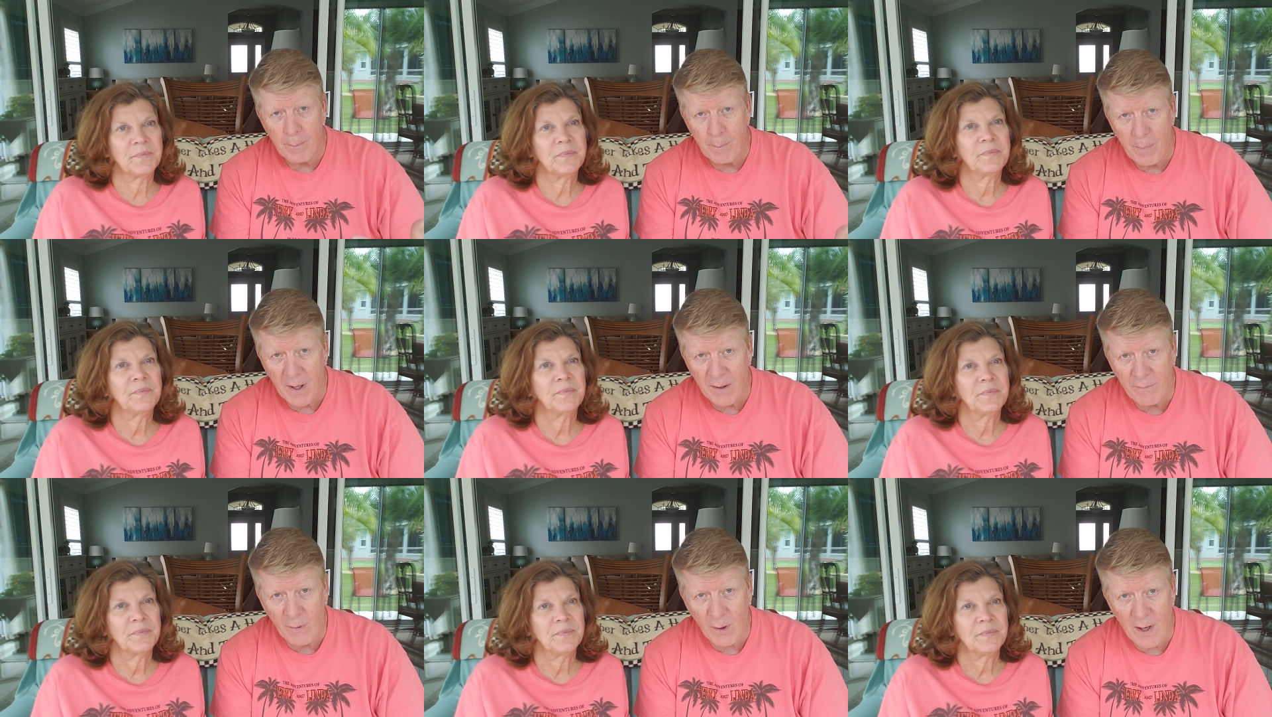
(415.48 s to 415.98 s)

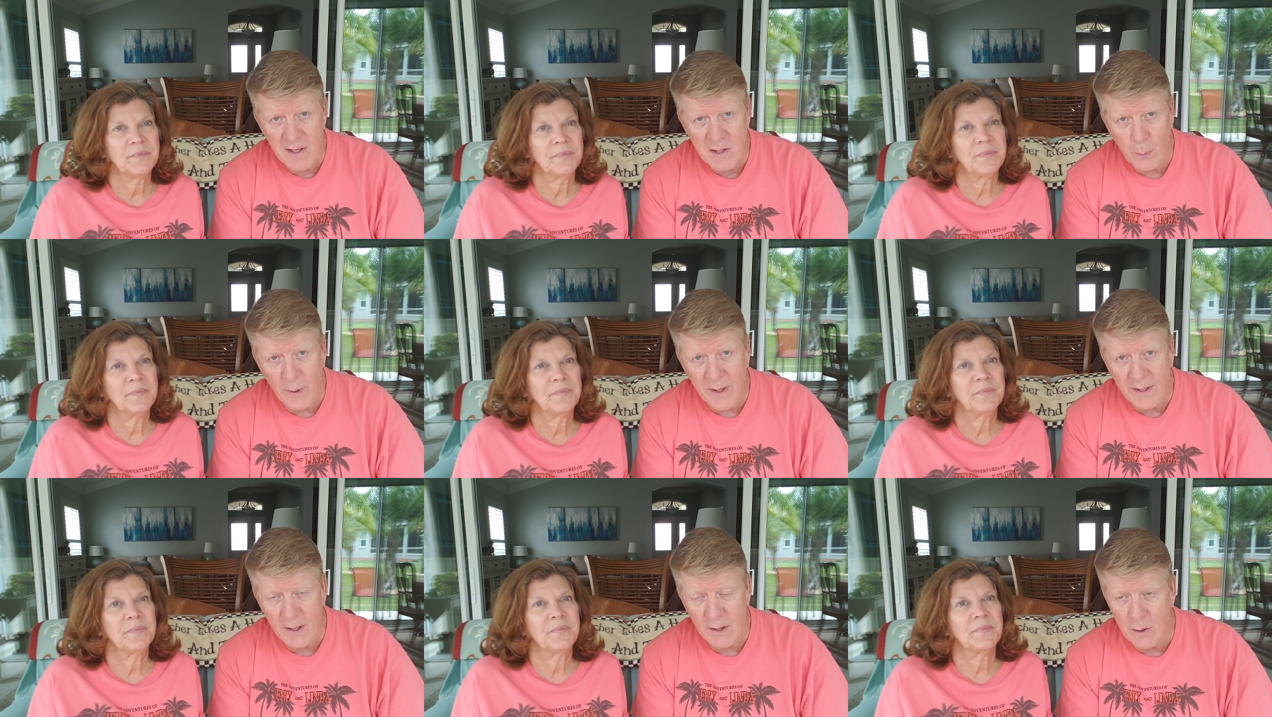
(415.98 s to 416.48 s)
Speaker 1: but for us,
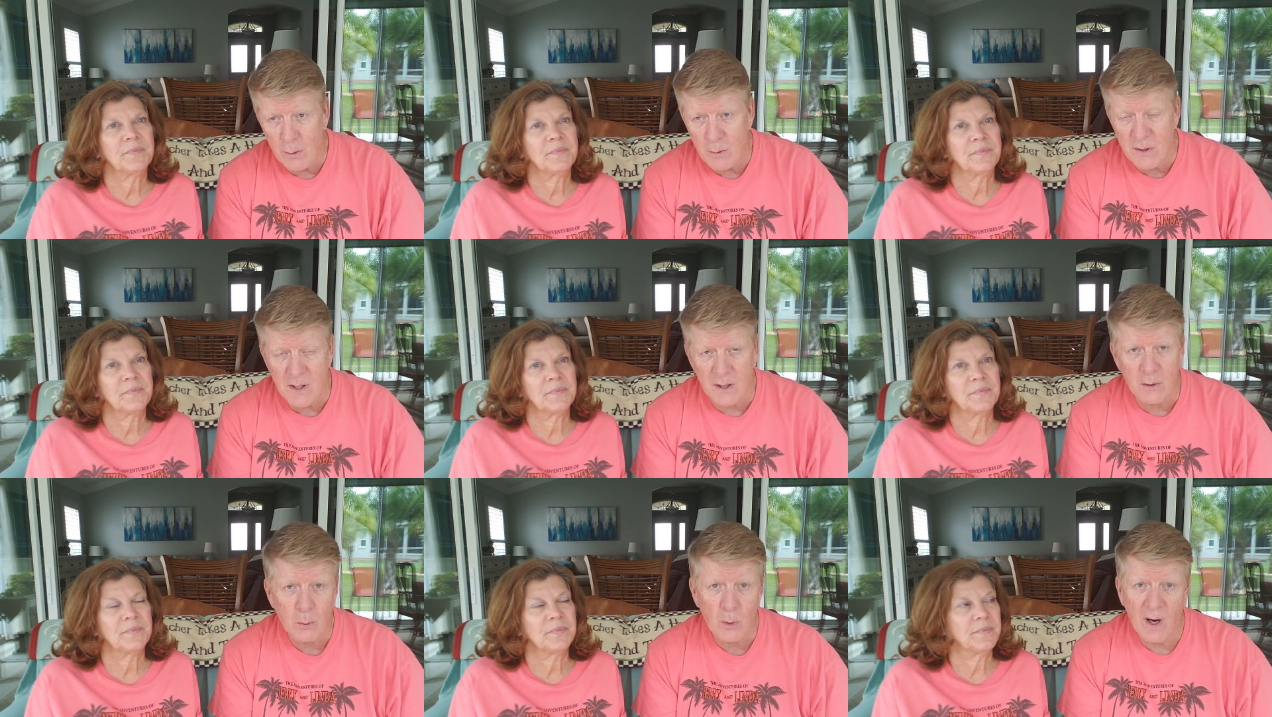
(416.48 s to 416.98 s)
we can
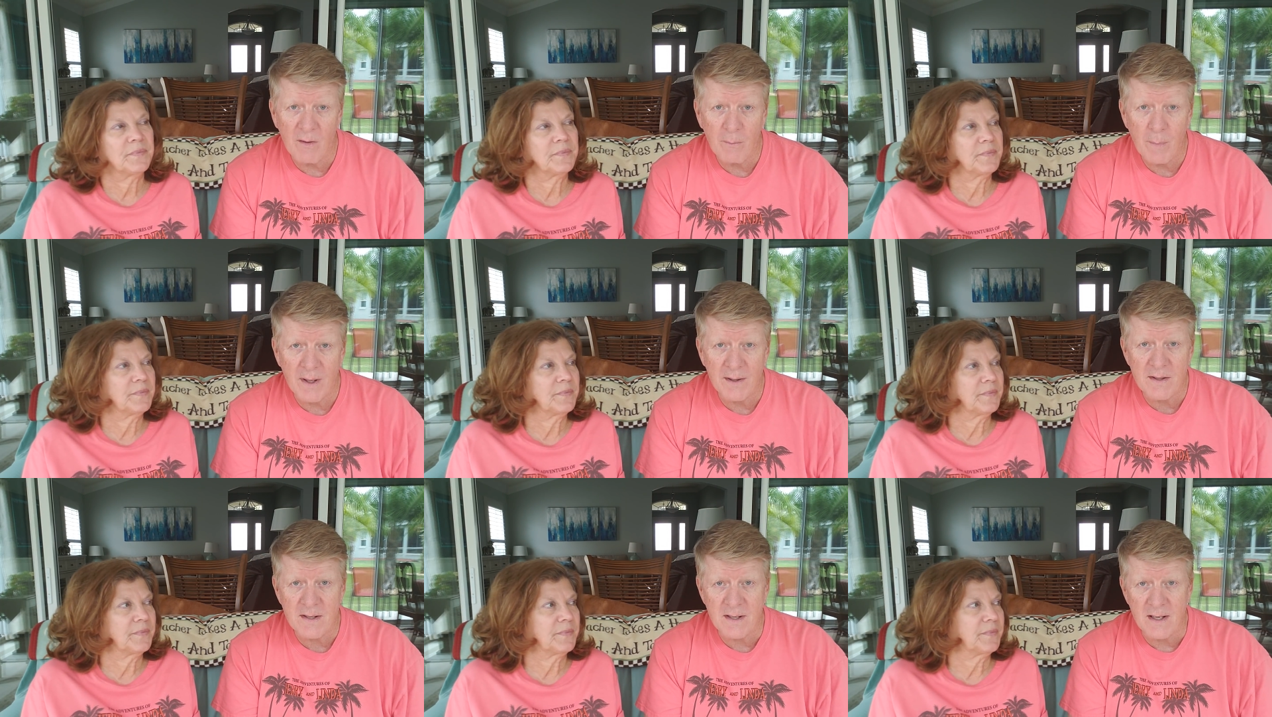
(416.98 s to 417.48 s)
use it 12
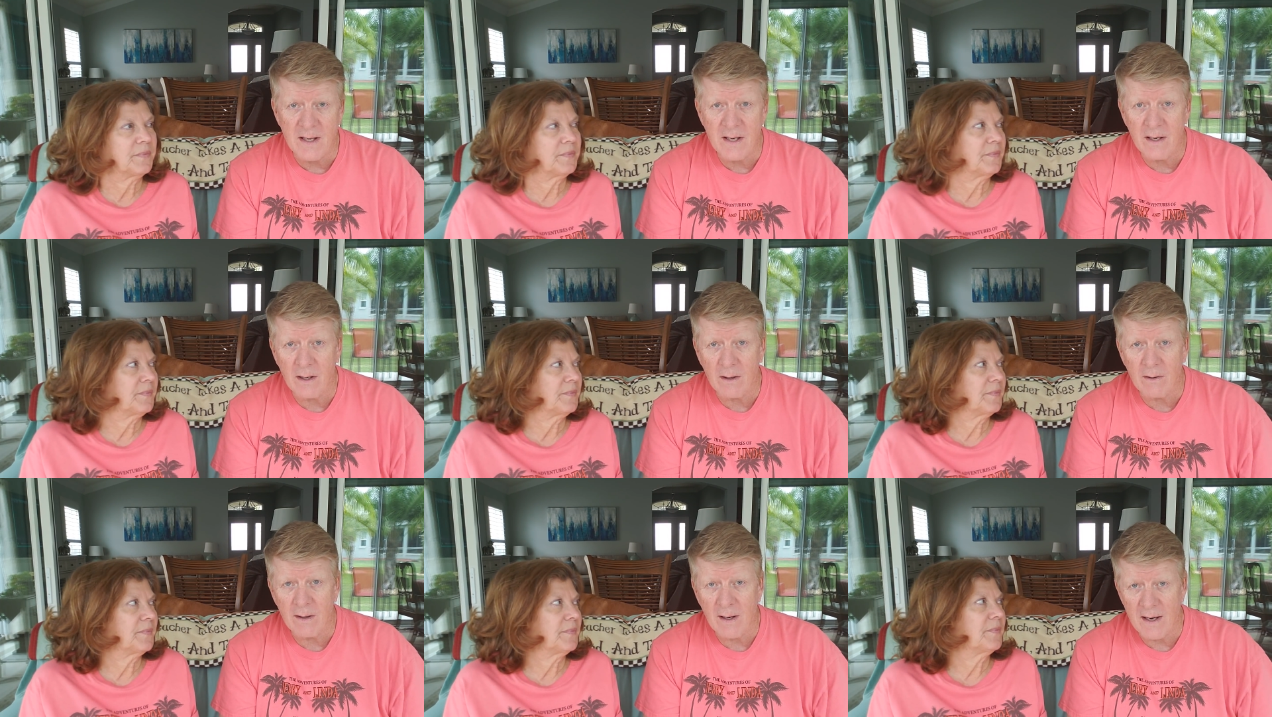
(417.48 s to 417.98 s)
months a
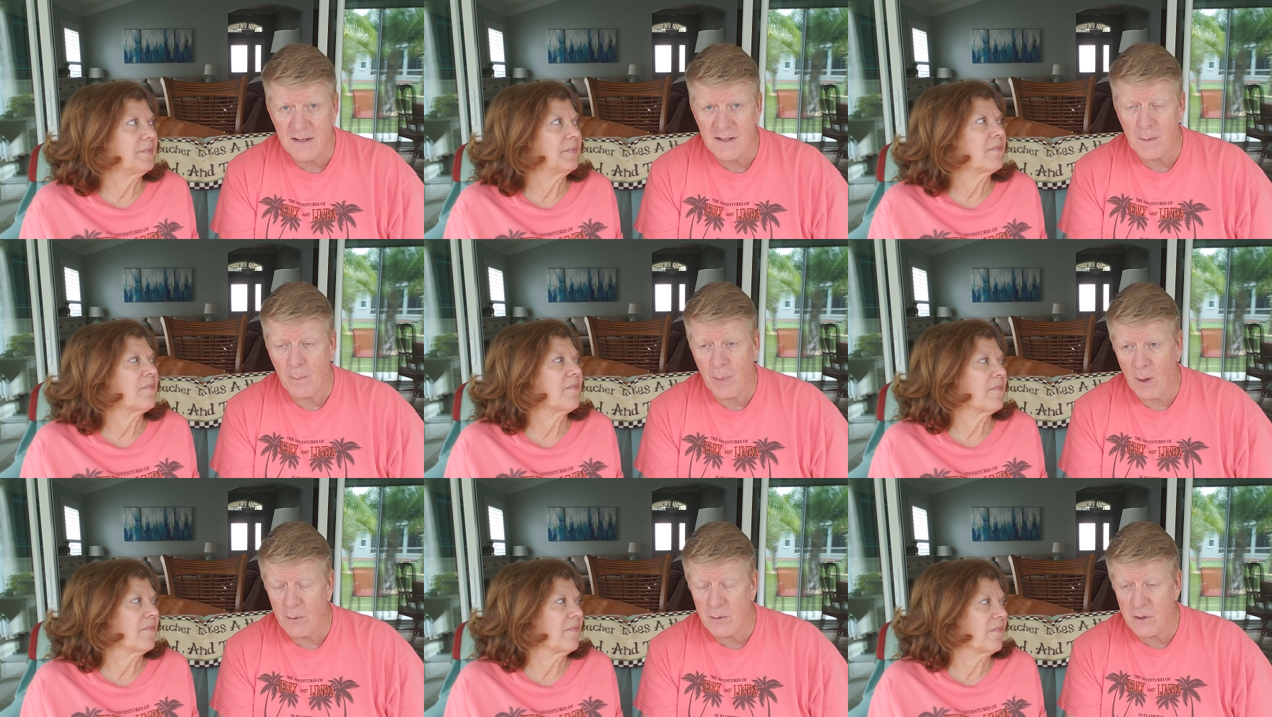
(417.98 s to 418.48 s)
year as
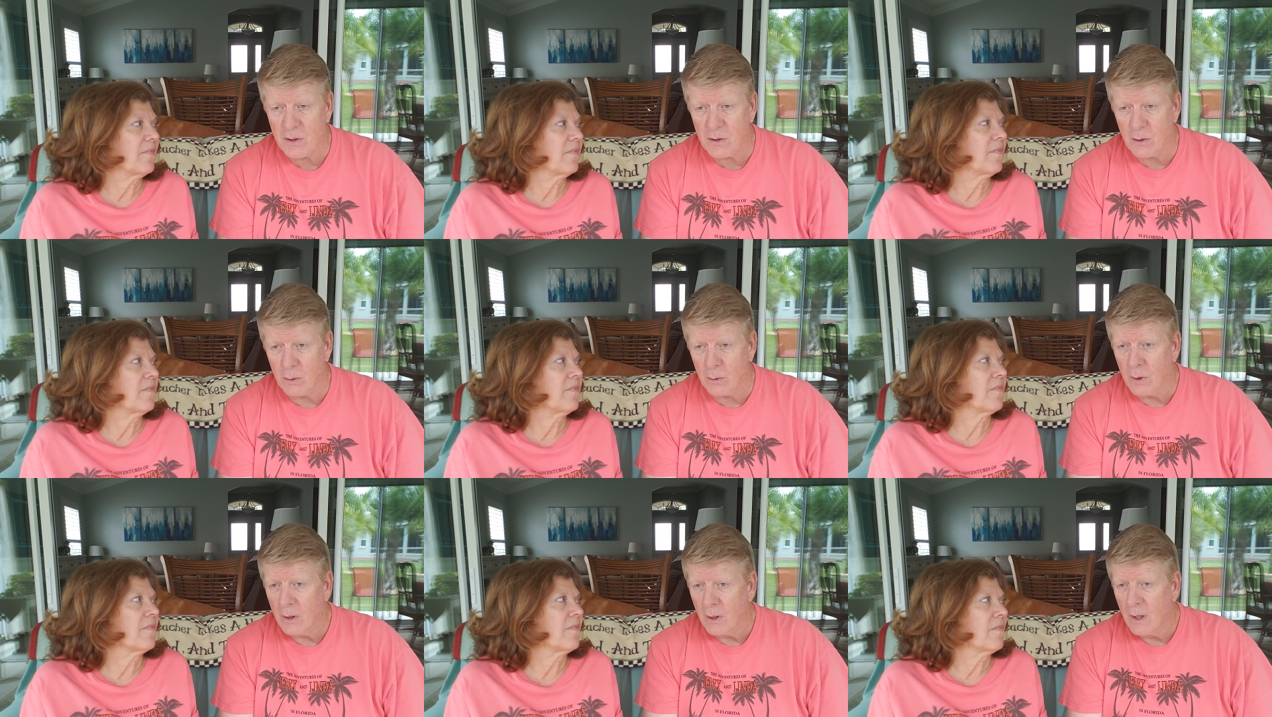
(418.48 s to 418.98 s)
opposed
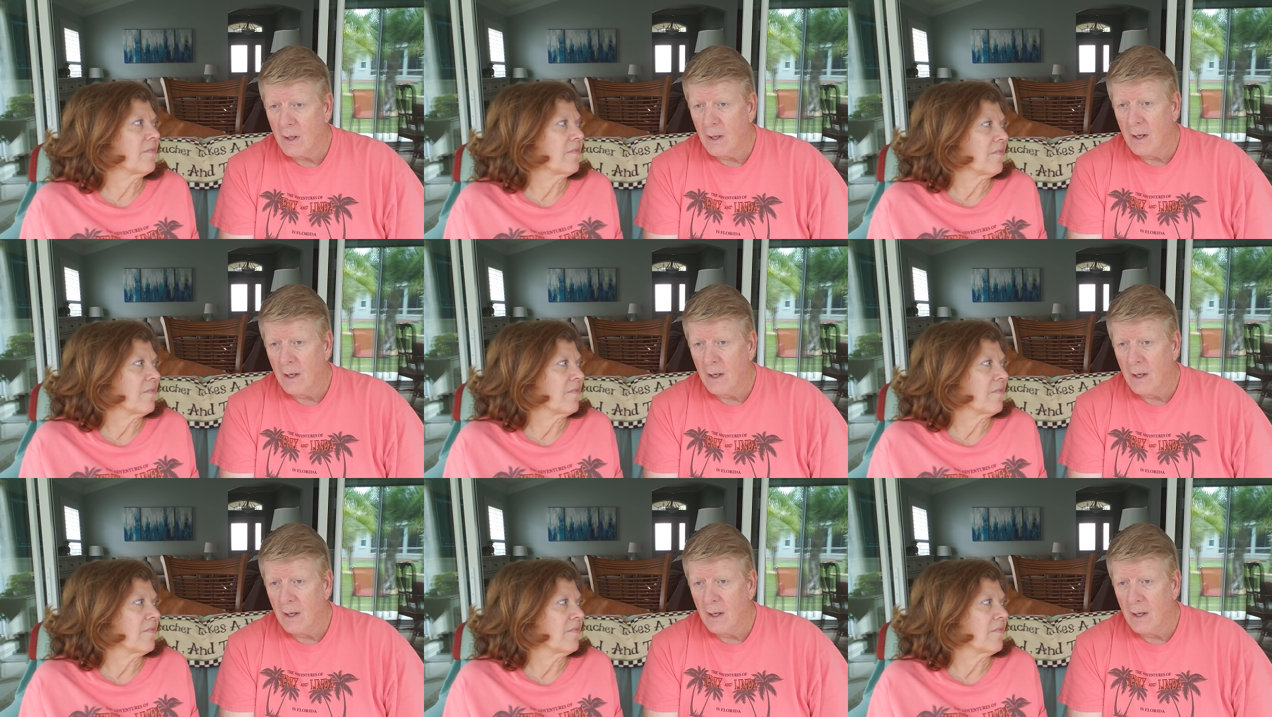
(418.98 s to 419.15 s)
to